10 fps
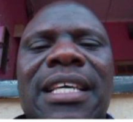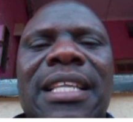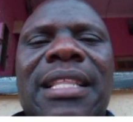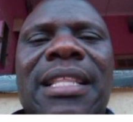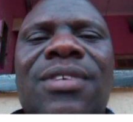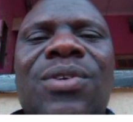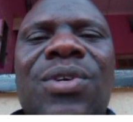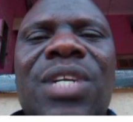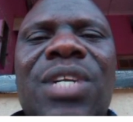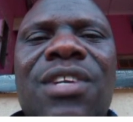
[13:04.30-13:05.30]
that you'll
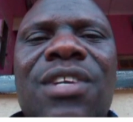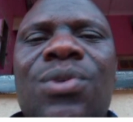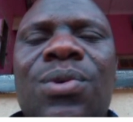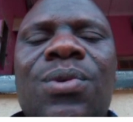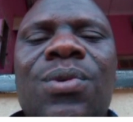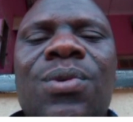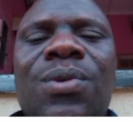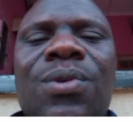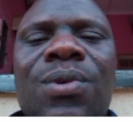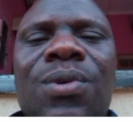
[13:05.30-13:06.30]
need to
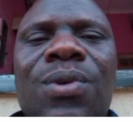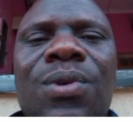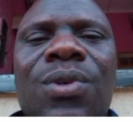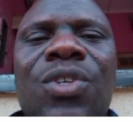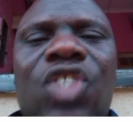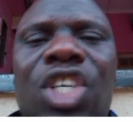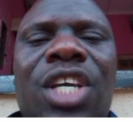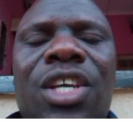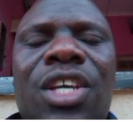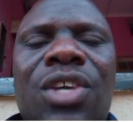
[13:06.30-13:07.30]

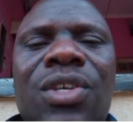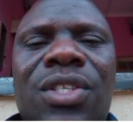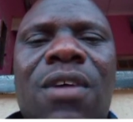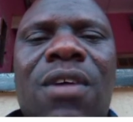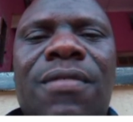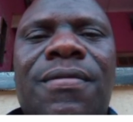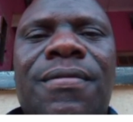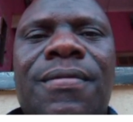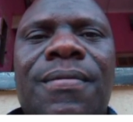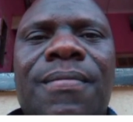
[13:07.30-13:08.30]
check yourself.
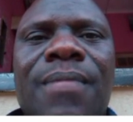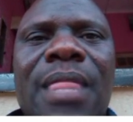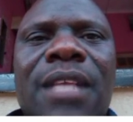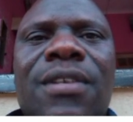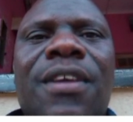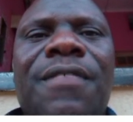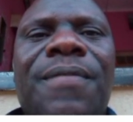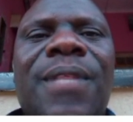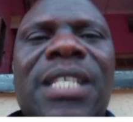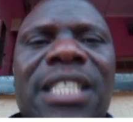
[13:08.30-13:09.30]
So if
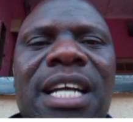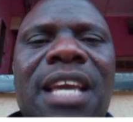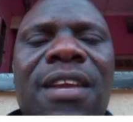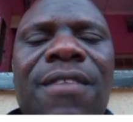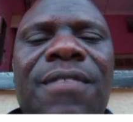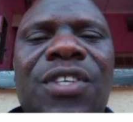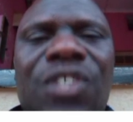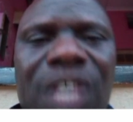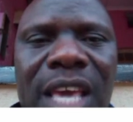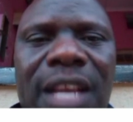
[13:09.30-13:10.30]
this kind of a
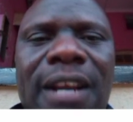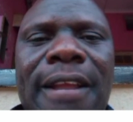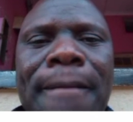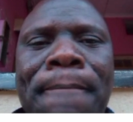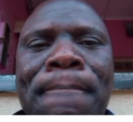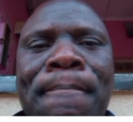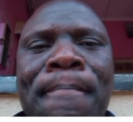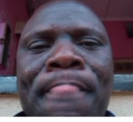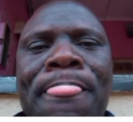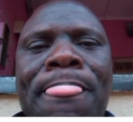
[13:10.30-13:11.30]
child
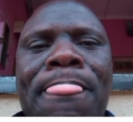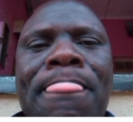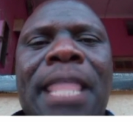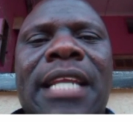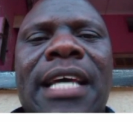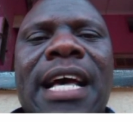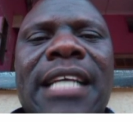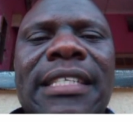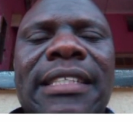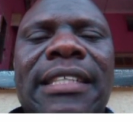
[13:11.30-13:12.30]
that
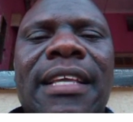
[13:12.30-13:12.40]
has